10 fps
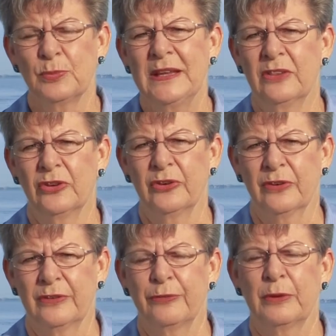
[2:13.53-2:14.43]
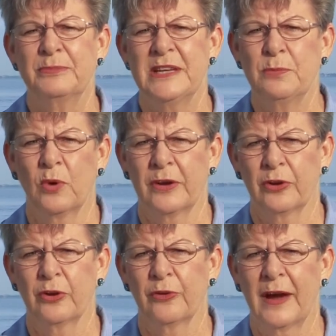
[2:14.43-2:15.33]
we learned from Deepwater
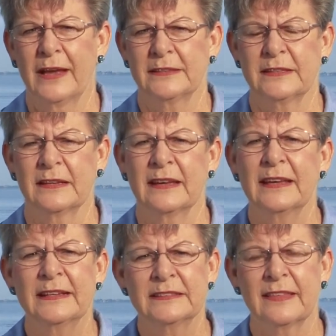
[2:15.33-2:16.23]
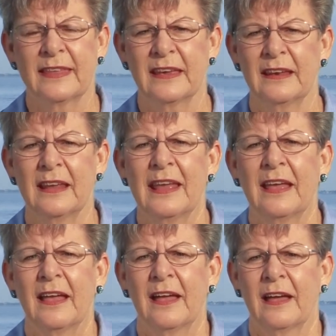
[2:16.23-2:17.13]
Horizon is that
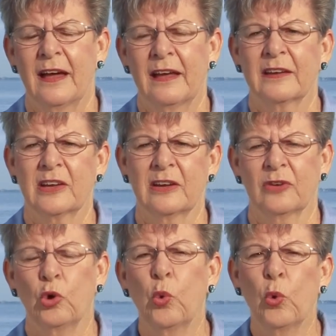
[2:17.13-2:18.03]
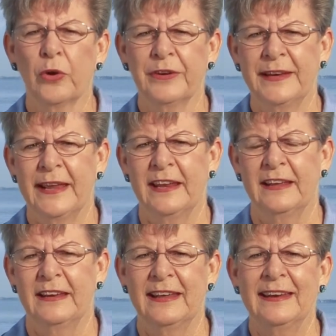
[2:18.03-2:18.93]

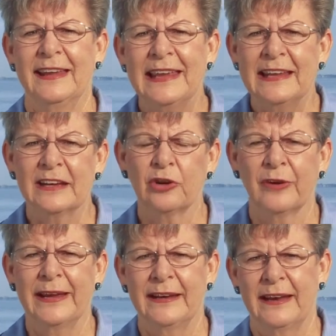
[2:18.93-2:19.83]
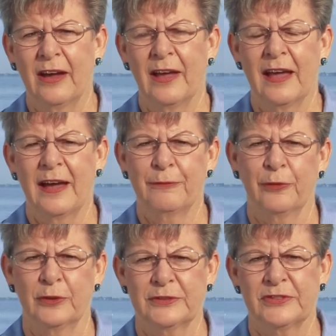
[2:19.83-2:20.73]
coordinated and integrated
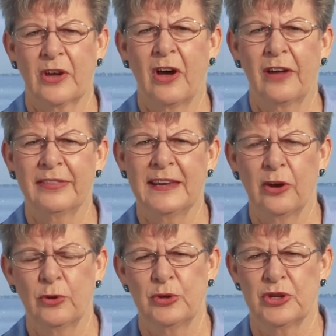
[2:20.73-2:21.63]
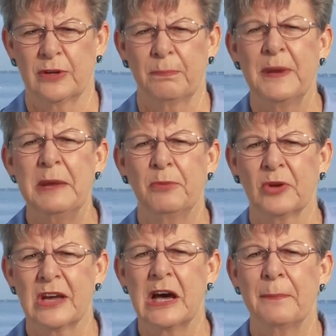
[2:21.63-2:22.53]
efforts on the ocean, people
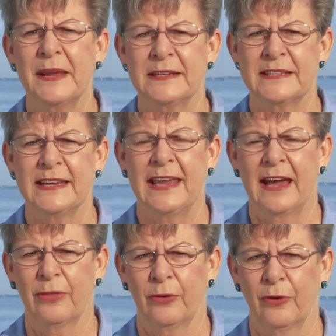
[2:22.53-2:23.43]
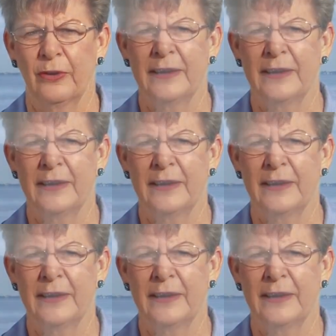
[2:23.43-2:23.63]
coming together